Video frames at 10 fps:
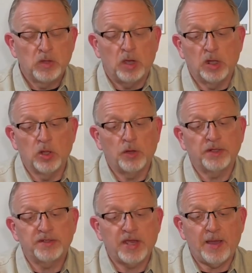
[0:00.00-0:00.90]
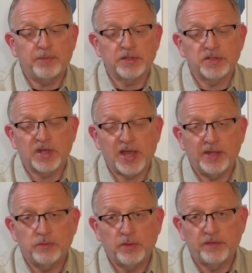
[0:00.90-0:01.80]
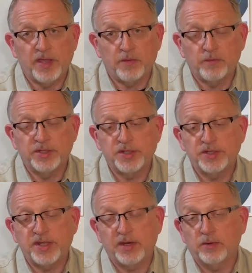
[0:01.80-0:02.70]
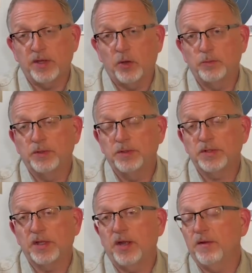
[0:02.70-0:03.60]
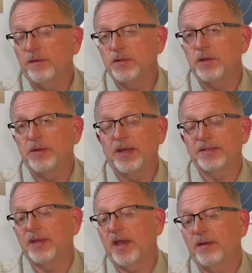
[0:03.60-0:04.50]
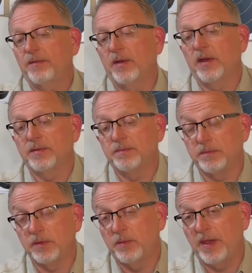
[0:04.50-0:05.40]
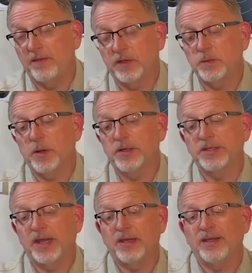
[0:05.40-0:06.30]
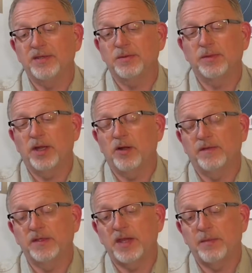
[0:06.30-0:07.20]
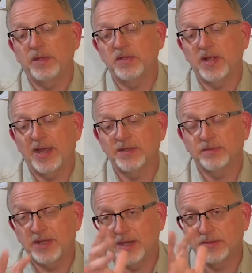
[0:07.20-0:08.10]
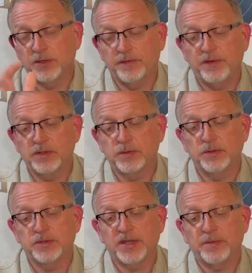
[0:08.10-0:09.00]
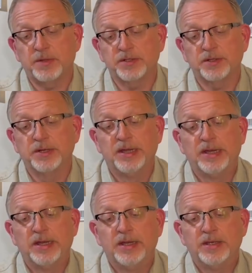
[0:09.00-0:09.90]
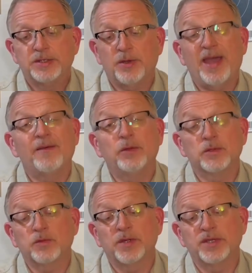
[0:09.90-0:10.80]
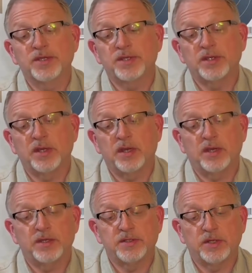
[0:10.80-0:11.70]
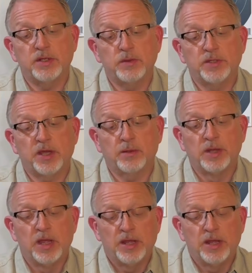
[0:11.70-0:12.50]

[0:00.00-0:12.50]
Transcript: Along the top of the slide, we've got ridges that'll help reduce glare if you're shooting outside. You may have experienced that. You get some glare off the top of these slides, sometimes interferes with your sight picture. So having those ridges is a huge help.